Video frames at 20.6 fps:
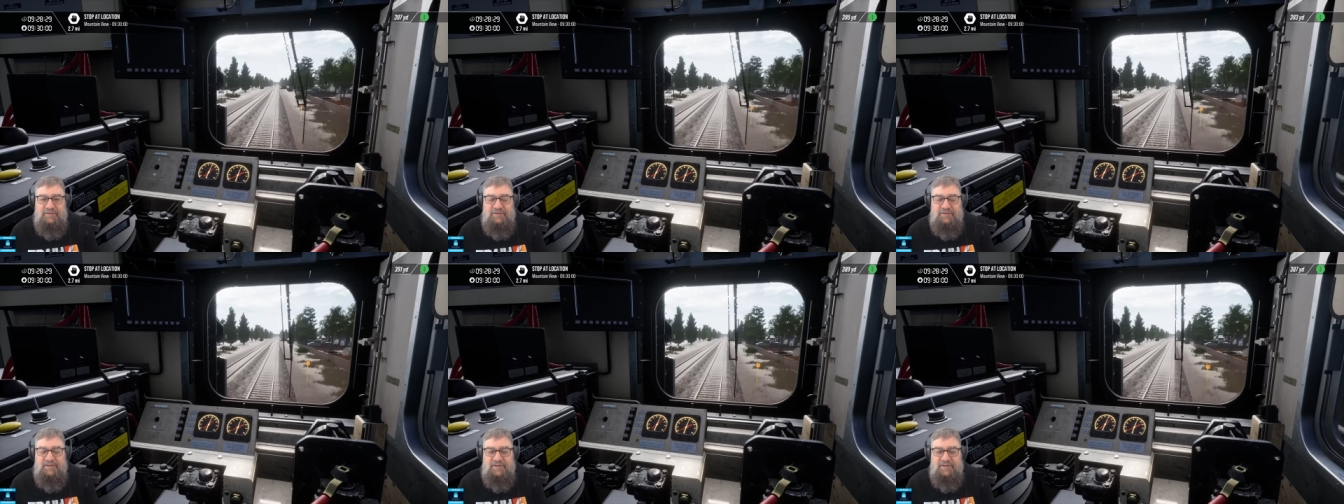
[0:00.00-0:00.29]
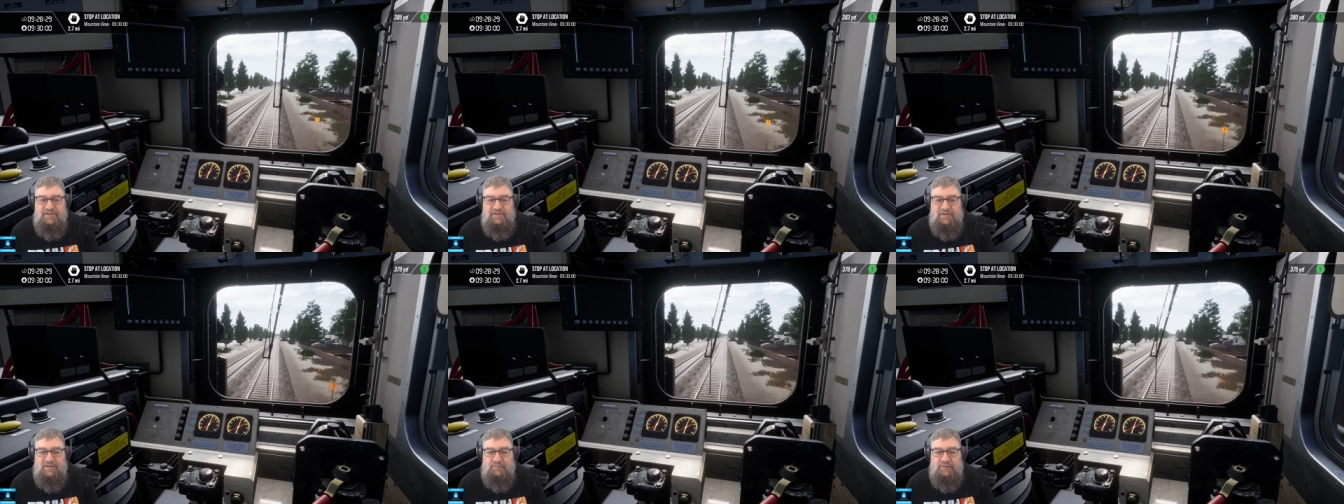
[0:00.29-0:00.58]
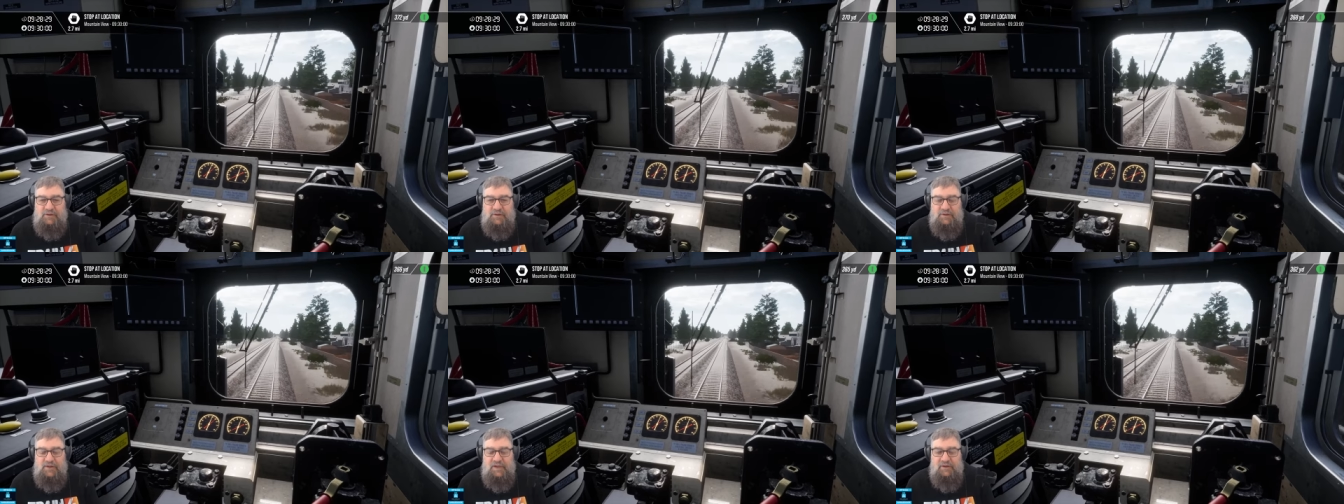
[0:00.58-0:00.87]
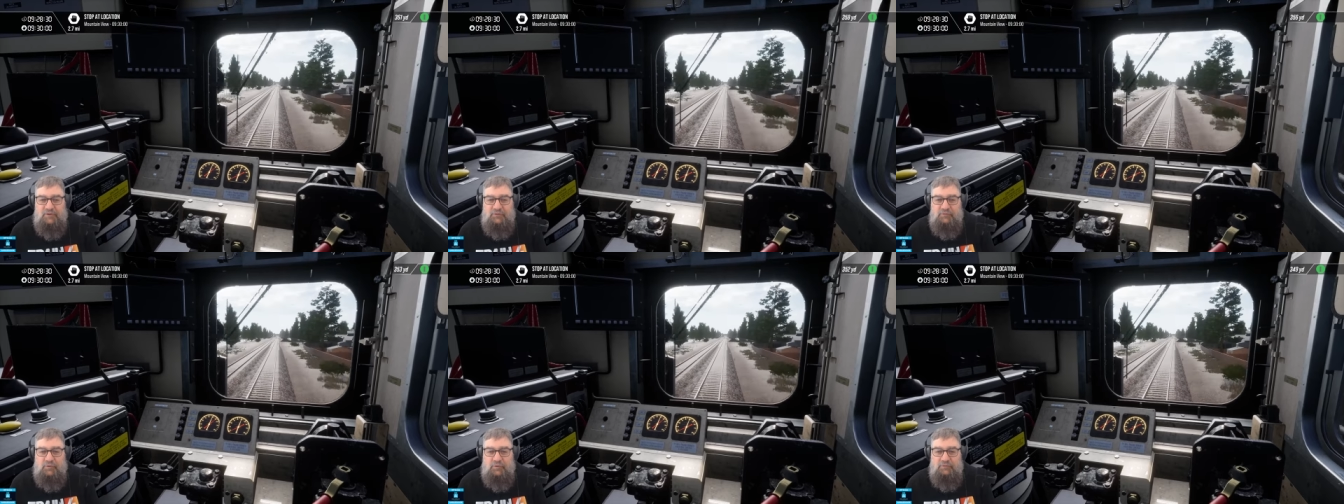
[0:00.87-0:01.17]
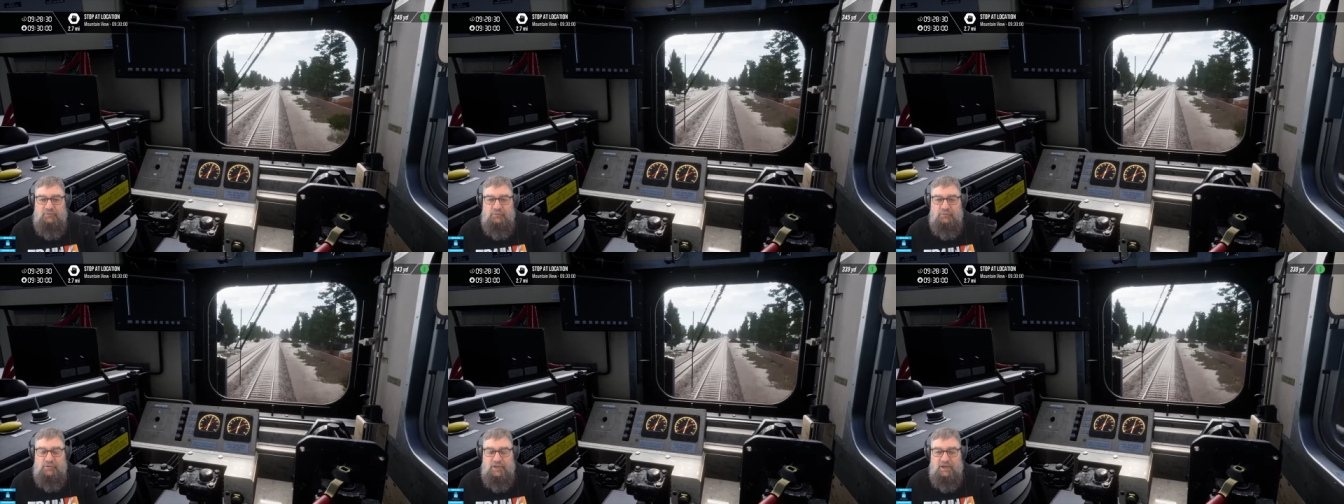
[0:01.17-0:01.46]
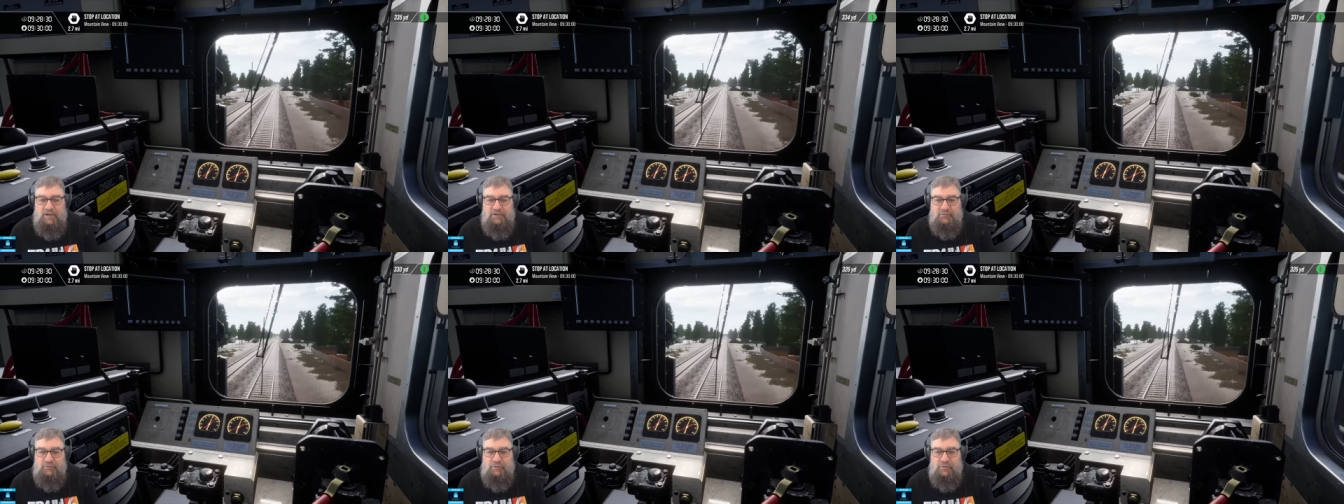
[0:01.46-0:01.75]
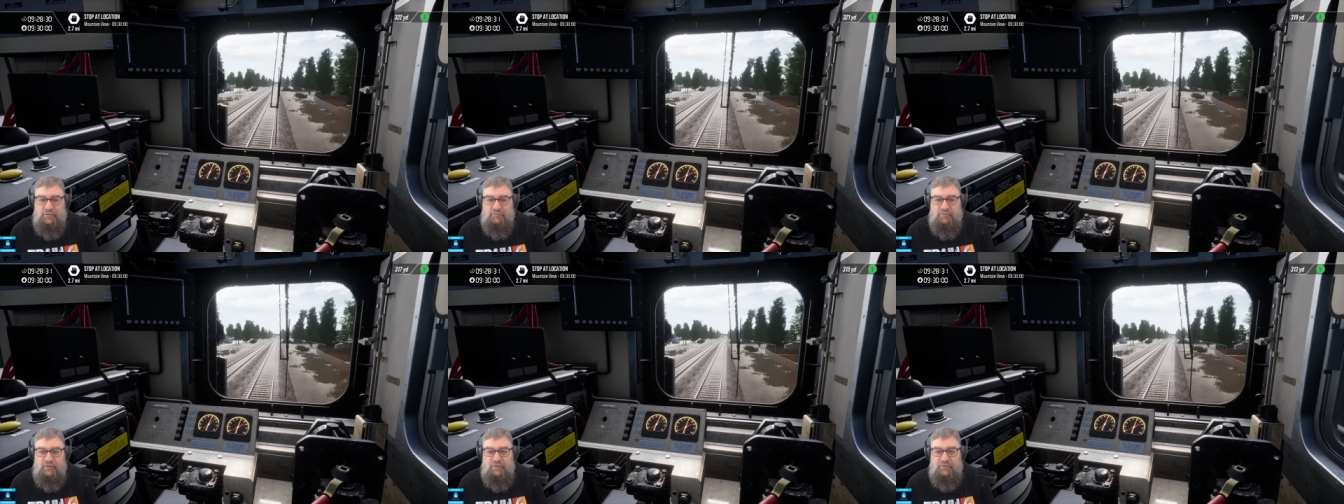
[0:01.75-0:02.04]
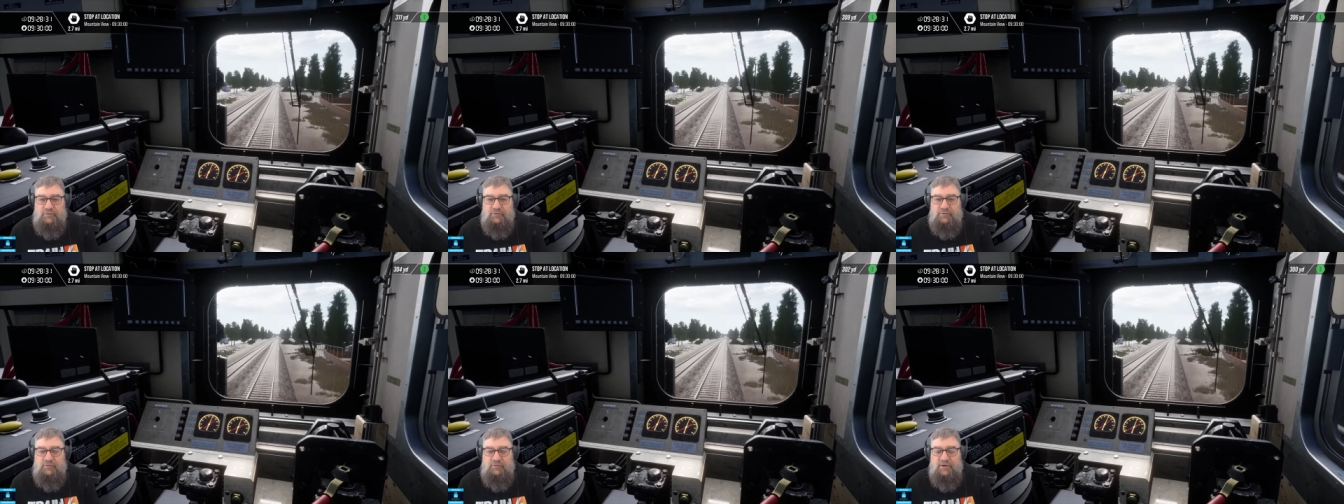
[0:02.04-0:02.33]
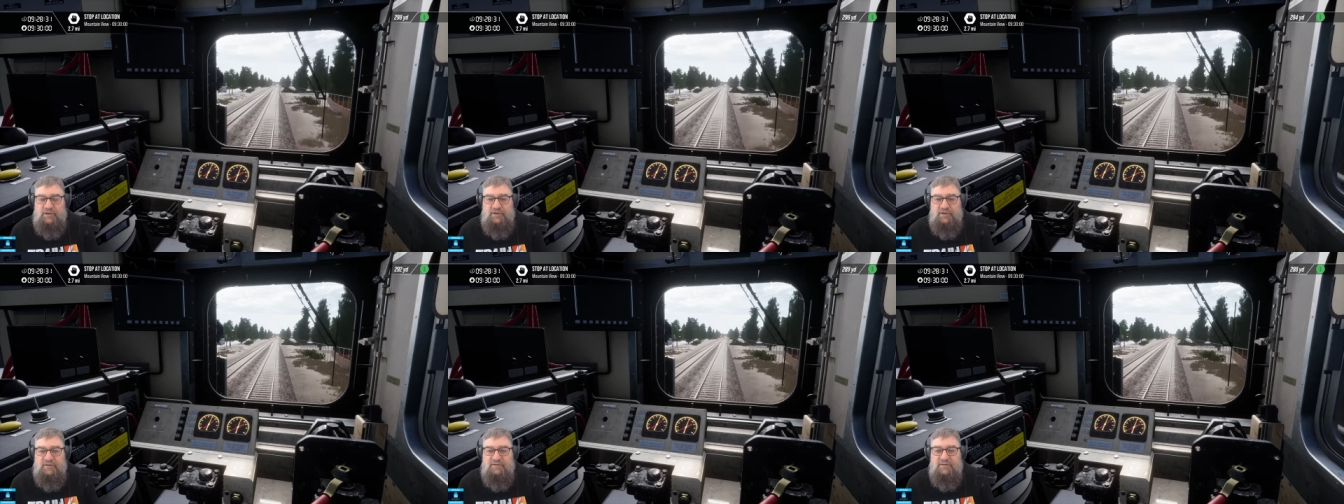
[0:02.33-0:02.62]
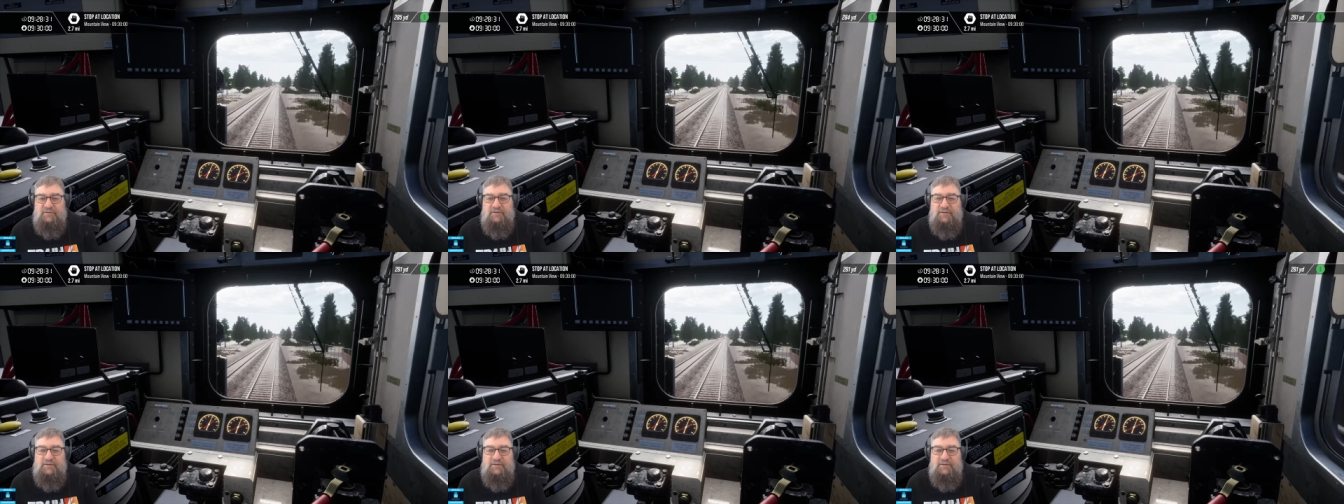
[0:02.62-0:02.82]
and then some clown drove through the gates right in front of the train.